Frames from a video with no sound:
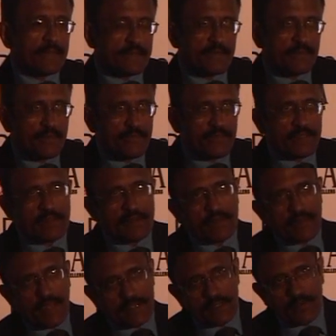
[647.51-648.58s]

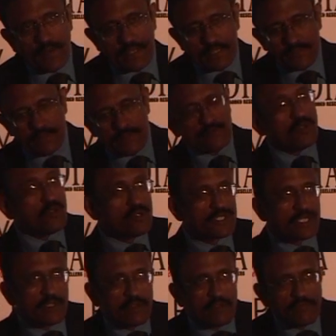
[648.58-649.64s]
antivirus
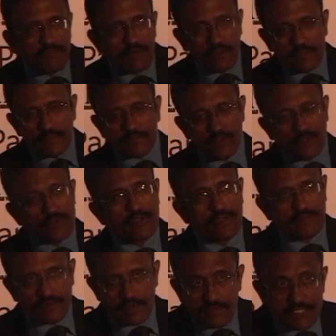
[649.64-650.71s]
solution for the
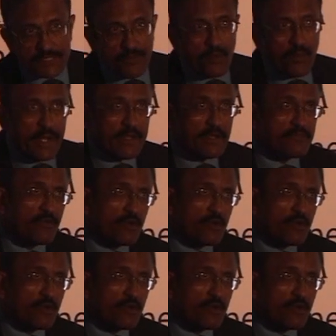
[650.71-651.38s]
solution service provider,